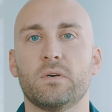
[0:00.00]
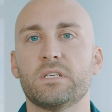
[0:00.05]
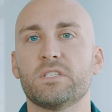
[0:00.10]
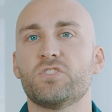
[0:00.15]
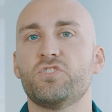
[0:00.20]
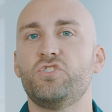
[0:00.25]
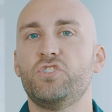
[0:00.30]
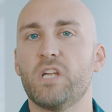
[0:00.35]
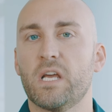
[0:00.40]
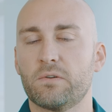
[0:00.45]

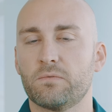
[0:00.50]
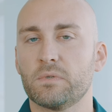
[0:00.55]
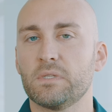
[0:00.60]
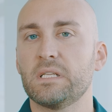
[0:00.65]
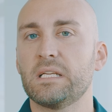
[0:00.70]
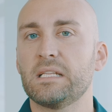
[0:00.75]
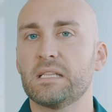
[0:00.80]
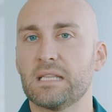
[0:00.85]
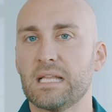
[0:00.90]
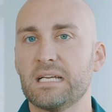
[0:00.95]
is
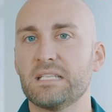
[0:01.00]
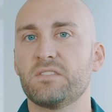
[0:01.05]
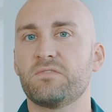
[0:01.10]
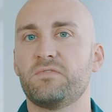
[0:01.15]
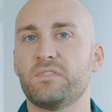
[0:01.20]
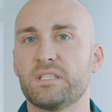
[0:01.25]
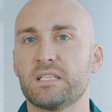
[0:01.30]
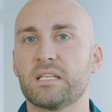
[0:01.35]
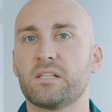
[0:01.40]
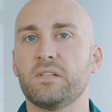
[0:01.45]
generally less
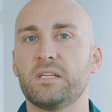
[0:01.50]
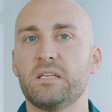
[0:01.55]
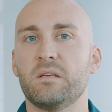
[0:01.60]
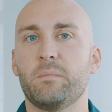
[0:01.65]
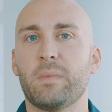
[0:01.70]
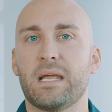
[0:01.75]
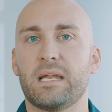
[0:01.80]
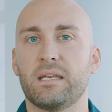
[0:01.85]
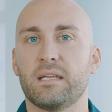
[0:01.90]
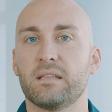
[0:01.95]
physically
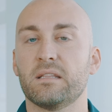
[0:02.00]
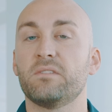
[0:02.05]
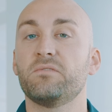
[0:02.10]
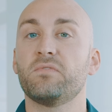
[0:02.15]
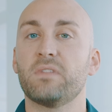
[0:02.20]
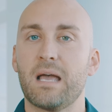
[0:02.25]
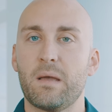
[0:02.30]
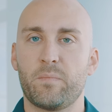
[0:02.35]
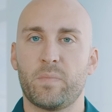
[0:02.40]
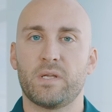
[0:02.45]
demanding than
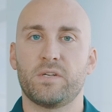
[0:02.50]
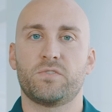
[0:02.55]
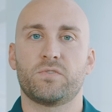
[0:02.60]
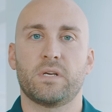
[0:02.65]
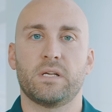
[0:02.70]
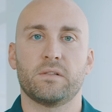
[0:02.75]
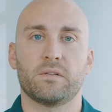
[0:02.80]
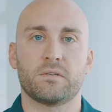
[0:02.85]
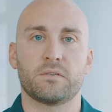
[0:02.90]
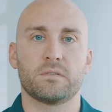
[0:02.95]
flatbed
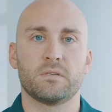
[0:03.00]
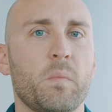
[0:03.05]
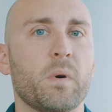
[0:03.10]
trailers,